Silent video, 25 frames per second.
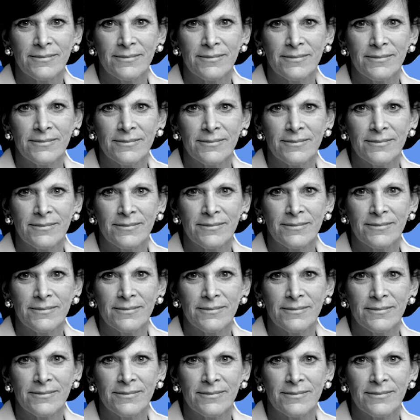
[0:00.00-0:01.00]

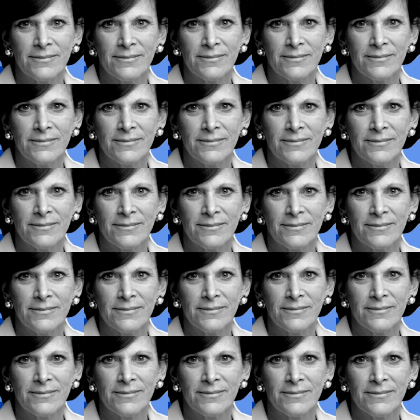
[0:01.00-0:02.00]

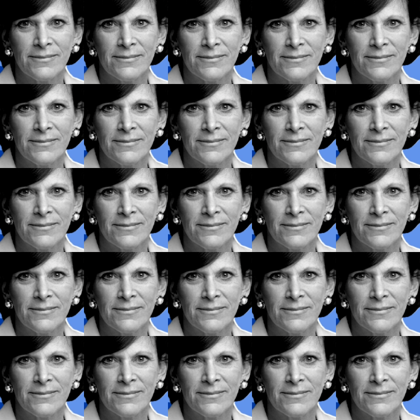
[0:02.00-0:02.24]
[no speech]